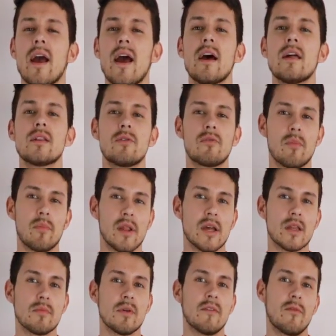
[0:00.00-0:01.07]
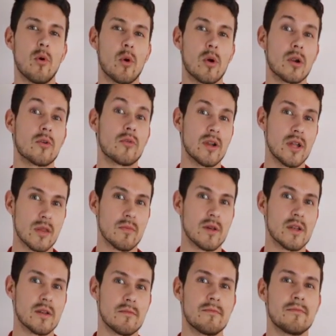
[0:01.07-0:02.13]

as a replacement for Griezmann.